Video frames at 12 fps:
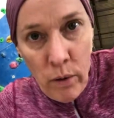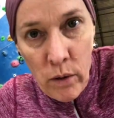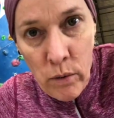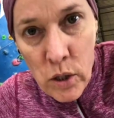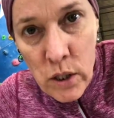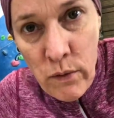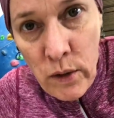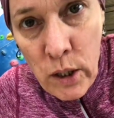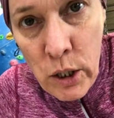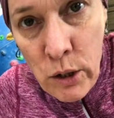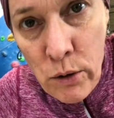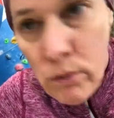one, which is a
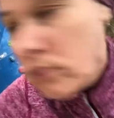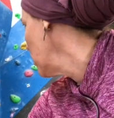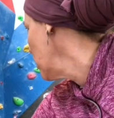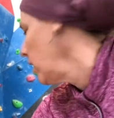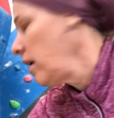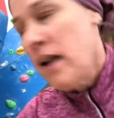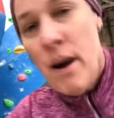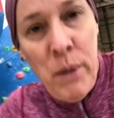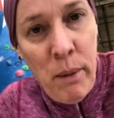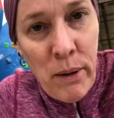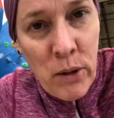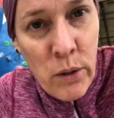V2. I
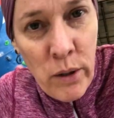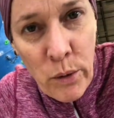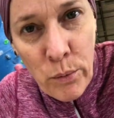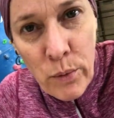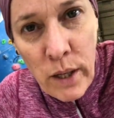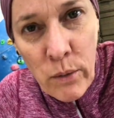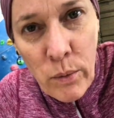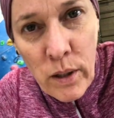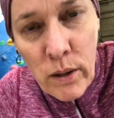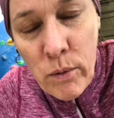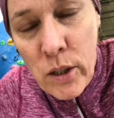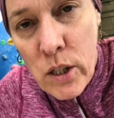think about doing the red
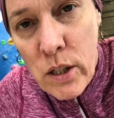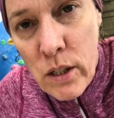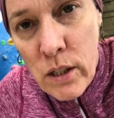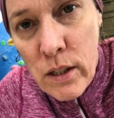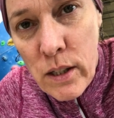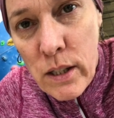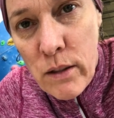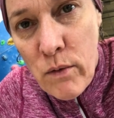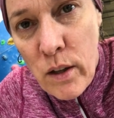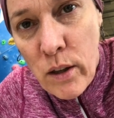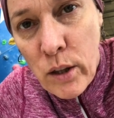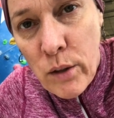one, which is
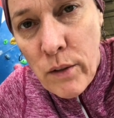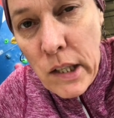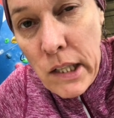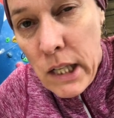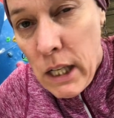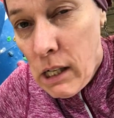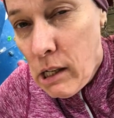V3.